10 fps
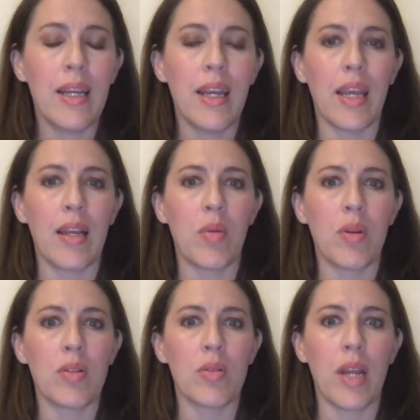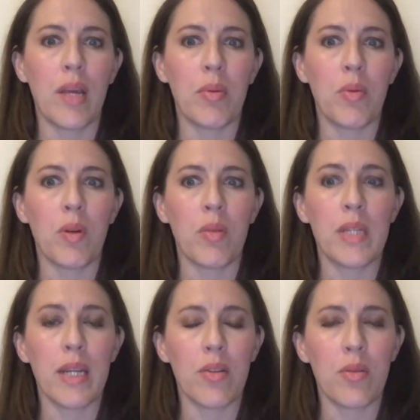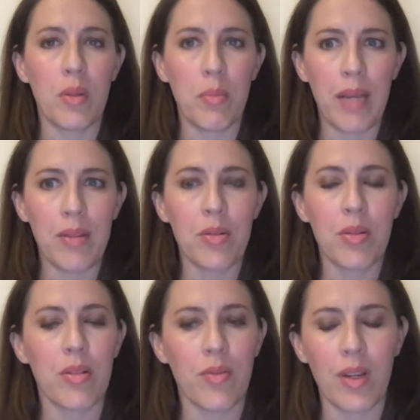and I'm also an IBM Quantum Technical Ambassador.